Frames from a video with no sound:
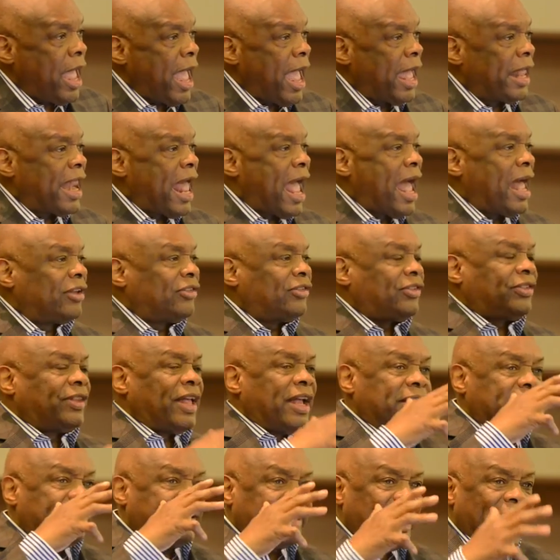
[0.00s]
And as
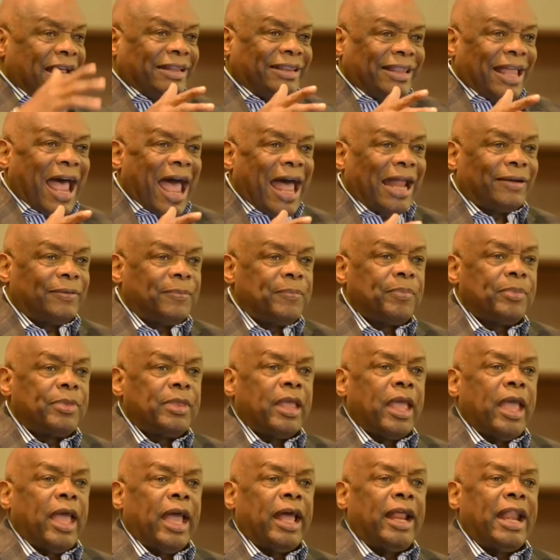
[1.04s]
they did that,
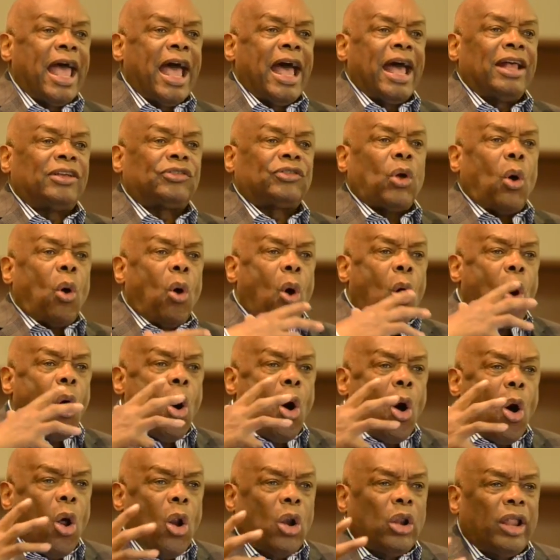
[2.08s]
and as
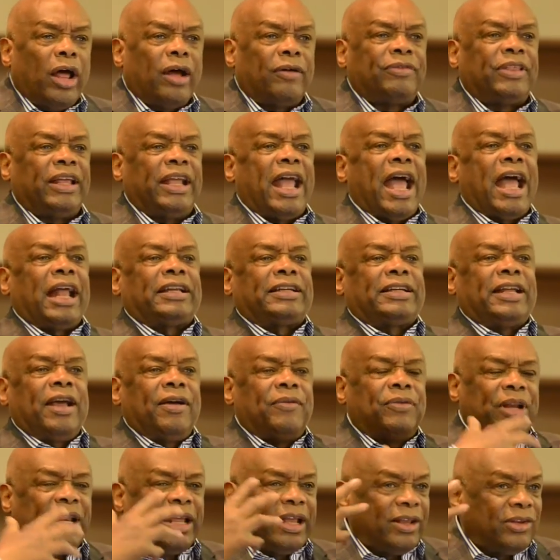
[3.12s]
all of the
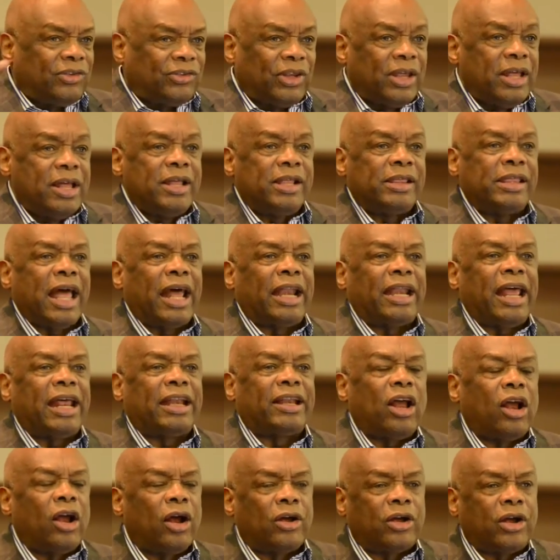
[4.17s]
activities that
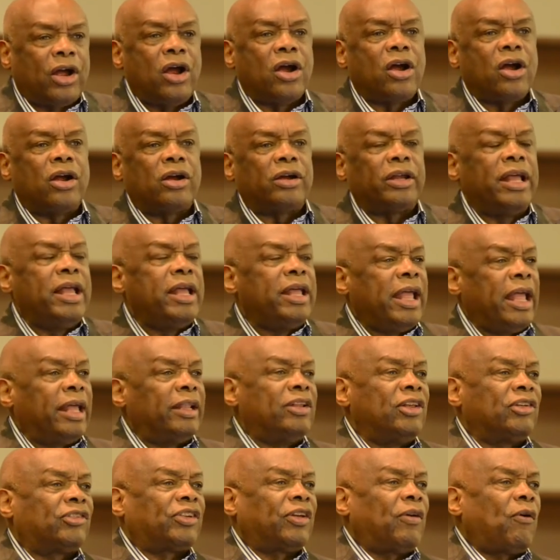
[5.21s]
had occurred in
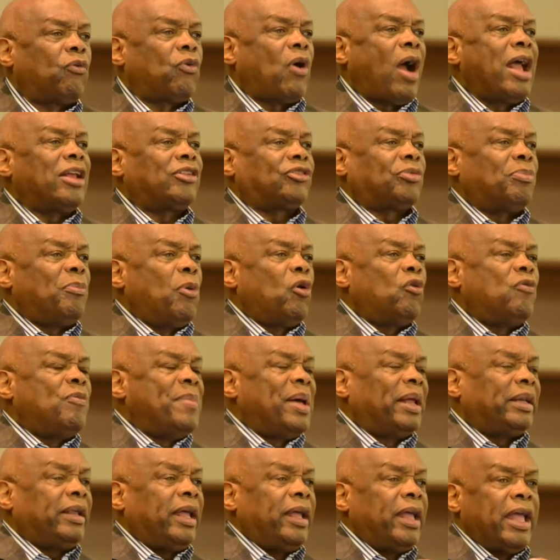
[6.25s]
the civil rights
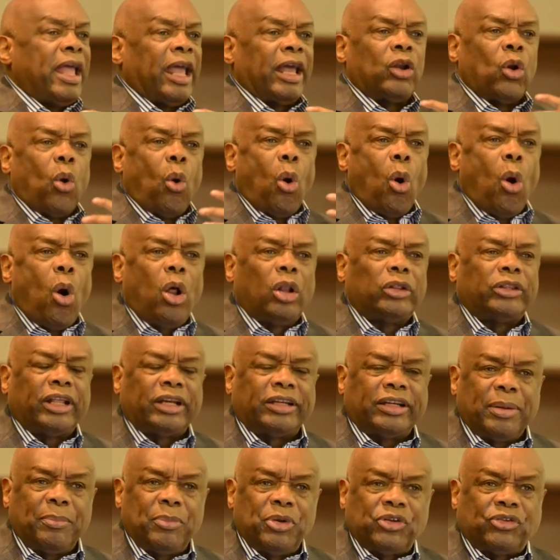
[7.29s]
movement and all the
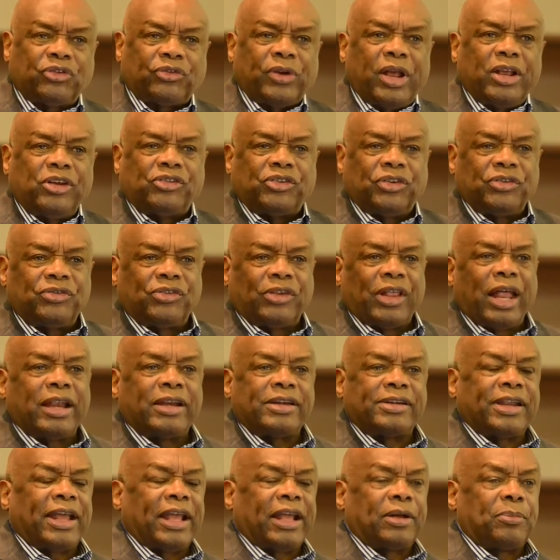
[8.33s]
demonstrations that
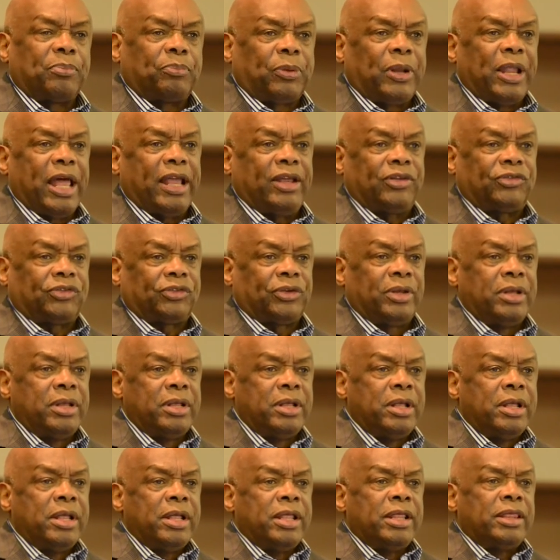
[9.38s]
had taken place,
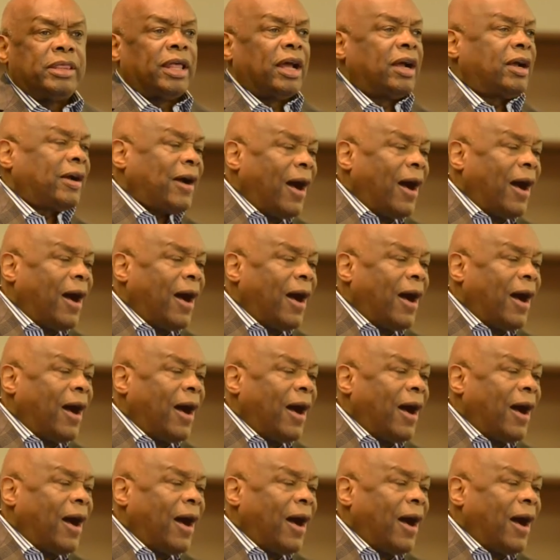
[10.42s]
the